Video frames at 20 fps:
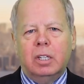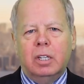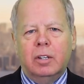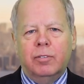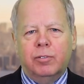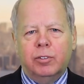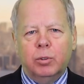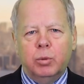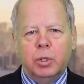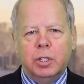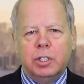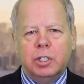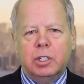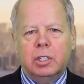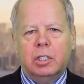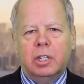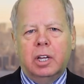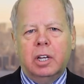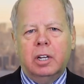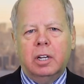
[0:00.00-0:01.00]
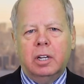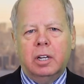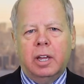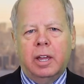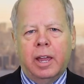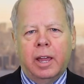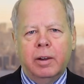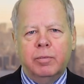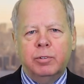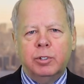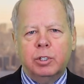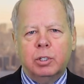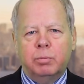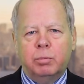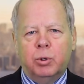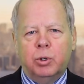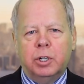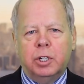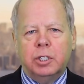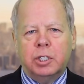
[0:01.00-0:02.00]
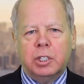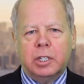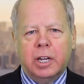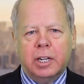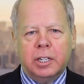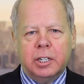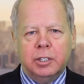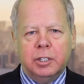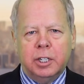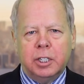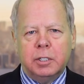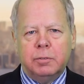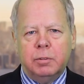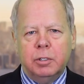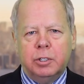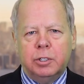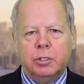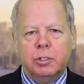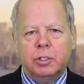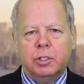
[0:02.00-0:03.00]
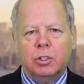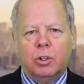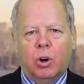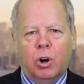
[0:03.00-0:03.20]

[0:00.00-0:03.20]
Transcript: influence that have supported stock index futures